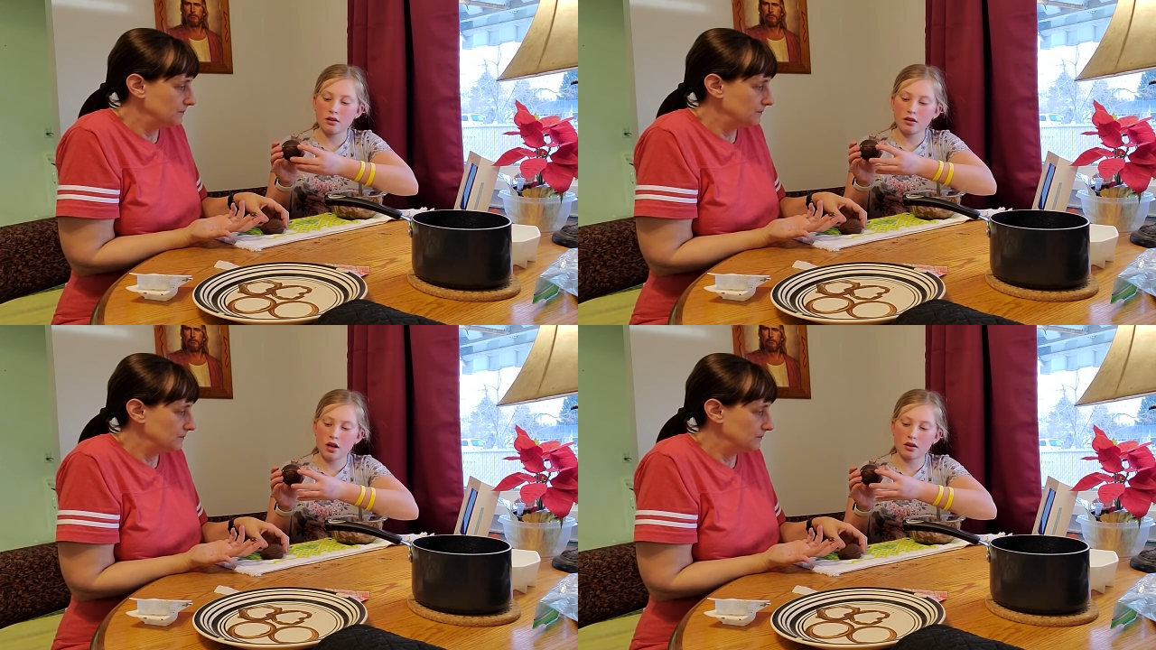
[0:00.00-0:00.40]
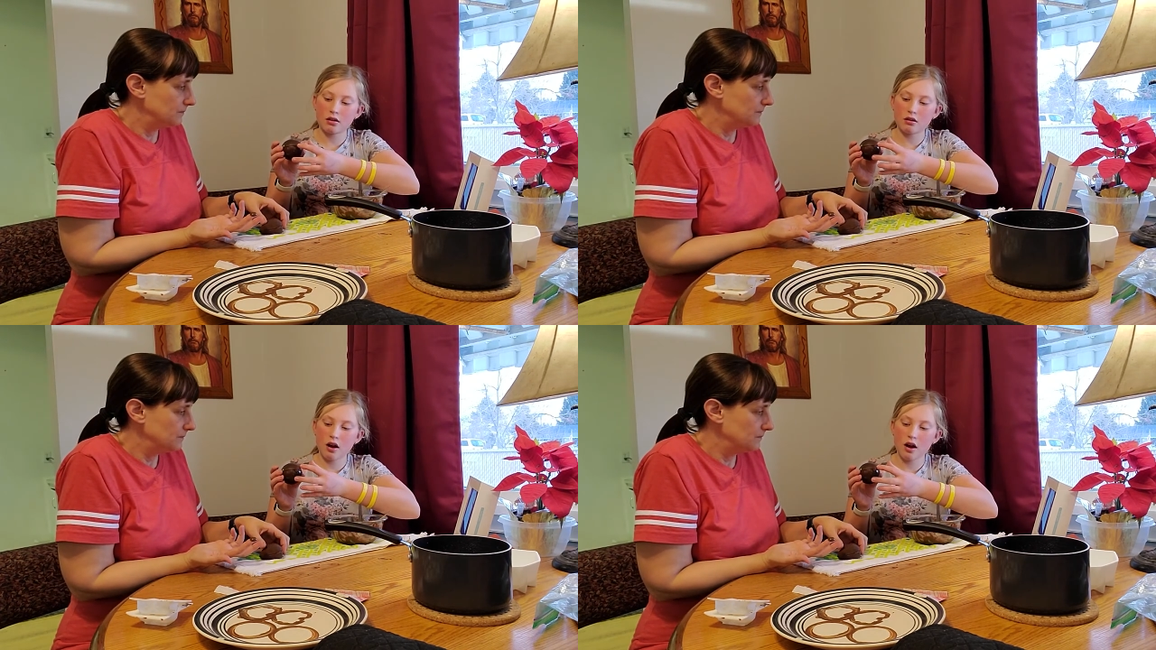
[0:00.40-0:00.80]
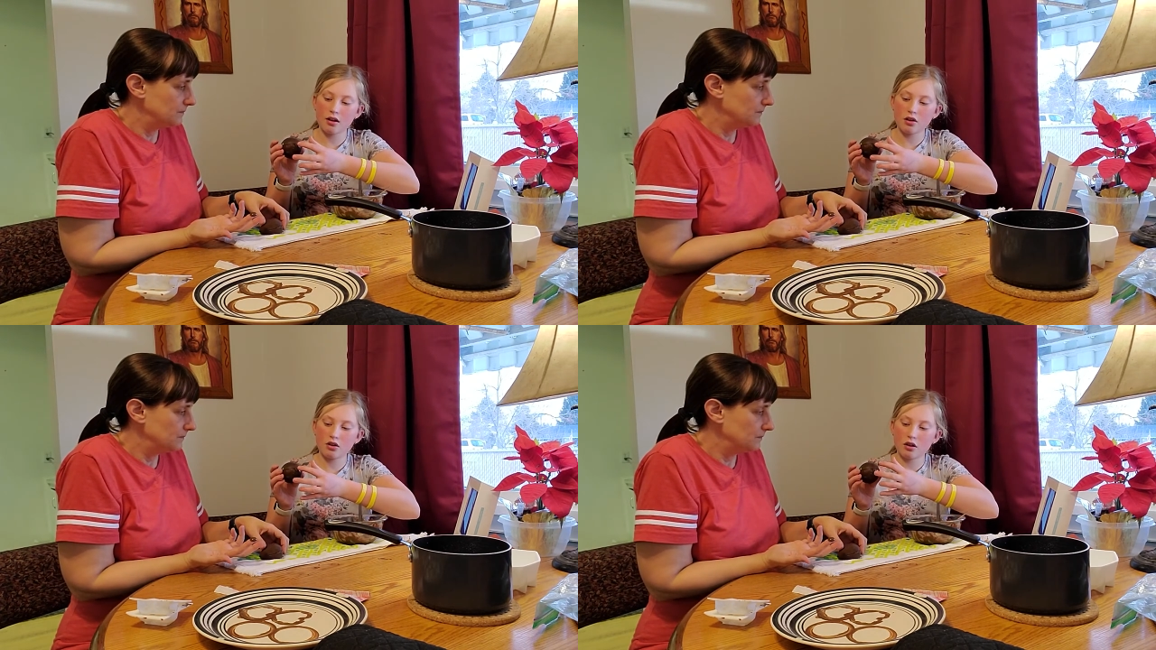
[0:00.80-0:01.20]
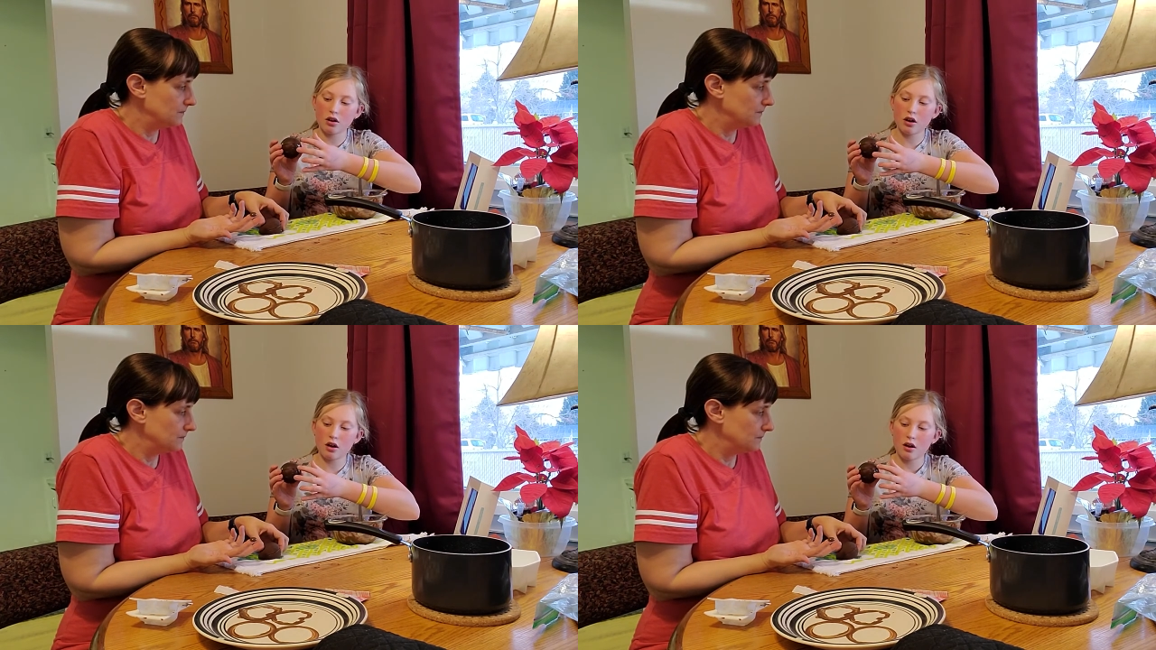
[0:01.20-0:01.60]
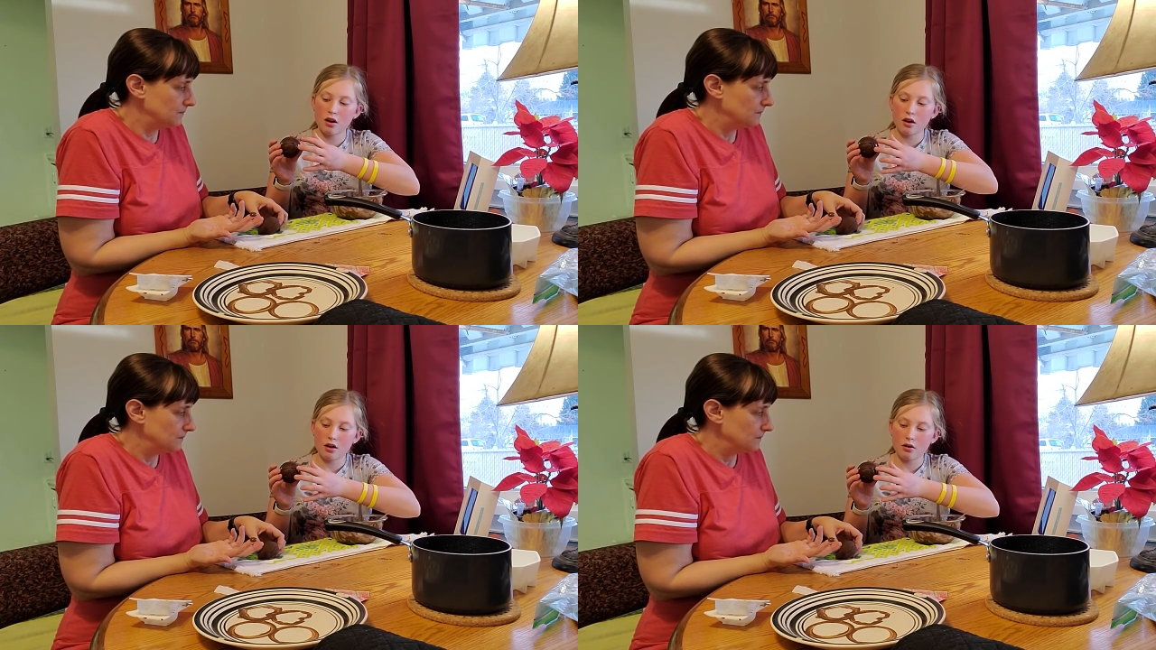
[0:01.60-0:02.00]
Speaker 1: take the line and you're gonna
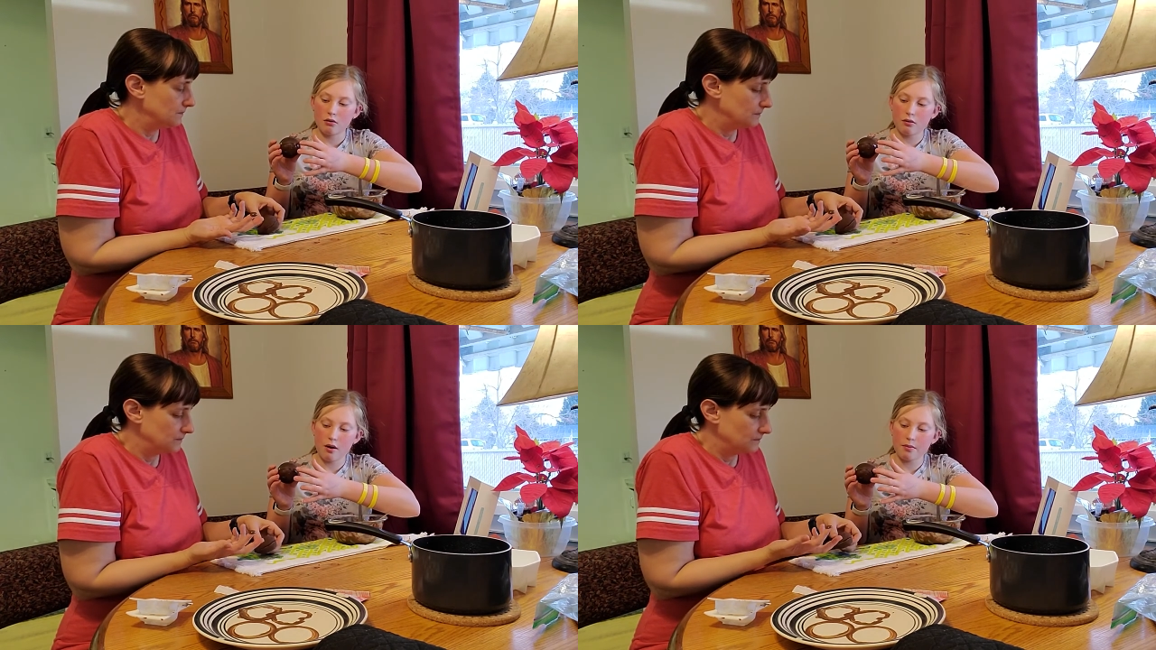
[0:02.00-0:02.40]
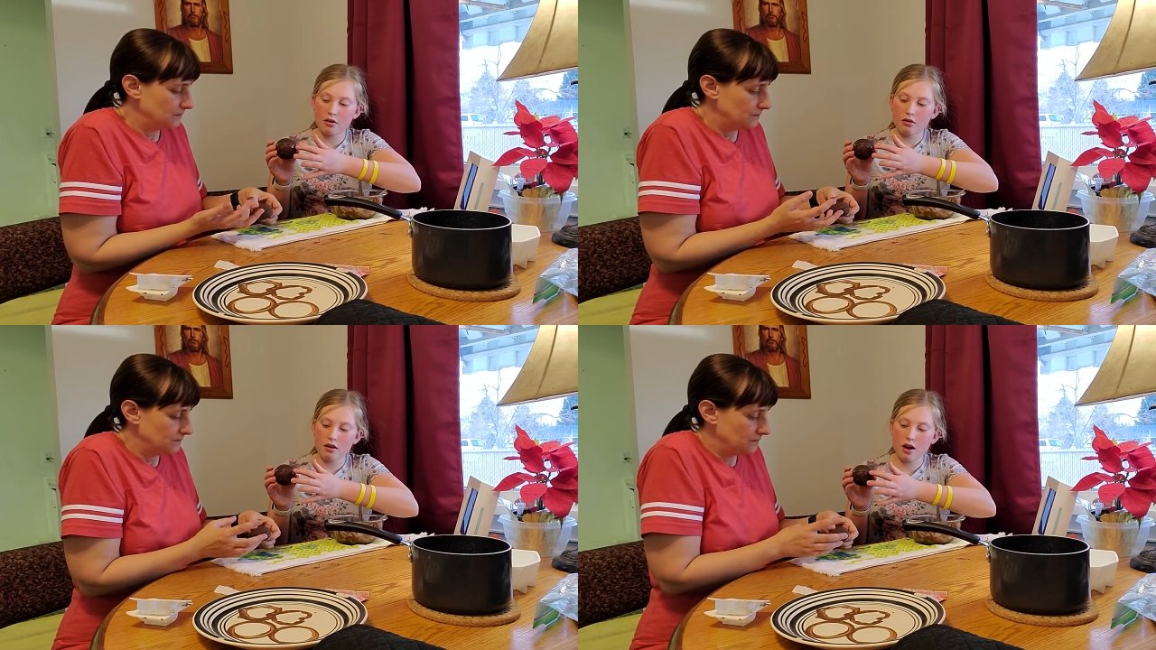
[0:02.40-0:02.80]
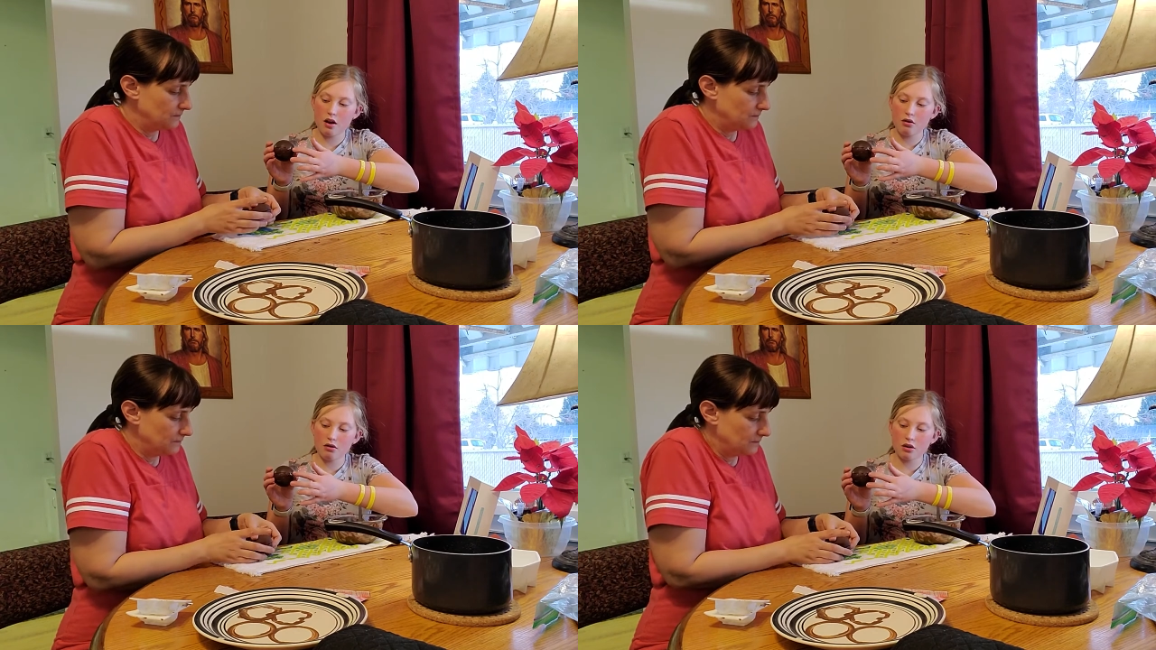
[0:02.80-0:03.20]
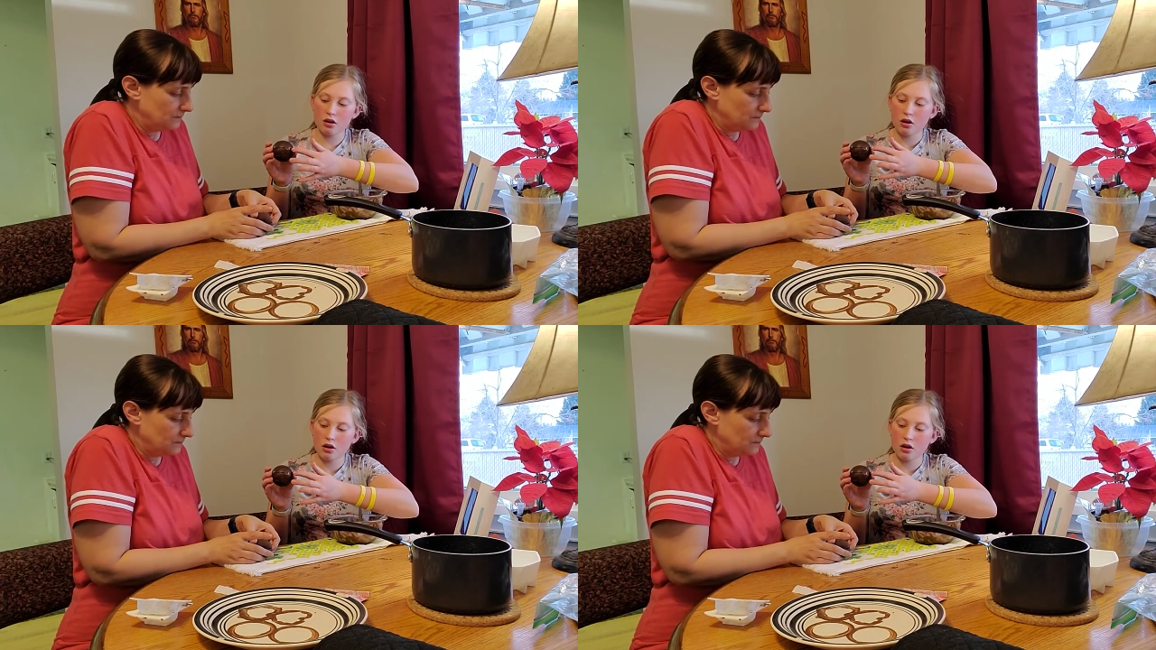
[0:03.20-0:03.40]
wrap it around.